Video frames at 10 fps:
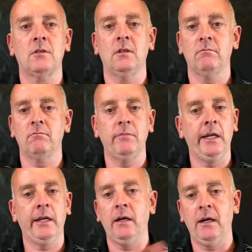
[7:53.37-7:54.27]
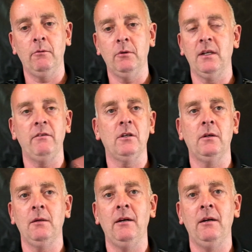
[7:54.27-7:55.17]
And, you know, I would never go
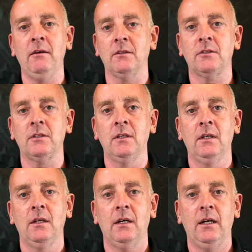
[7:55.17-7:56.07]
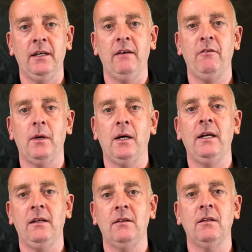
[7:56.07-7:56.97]
anywhere else. I never buy
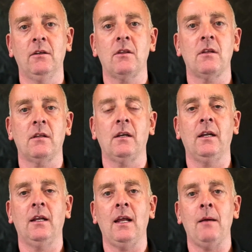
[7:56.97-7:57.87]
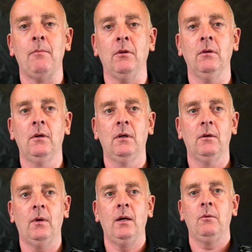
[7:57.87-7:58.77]
anything other than an apple.
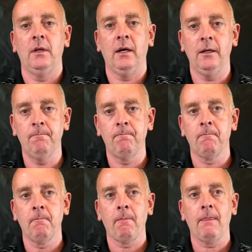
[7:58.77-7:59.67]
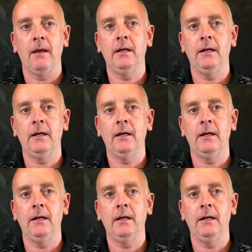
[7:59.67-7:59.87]
Why would I?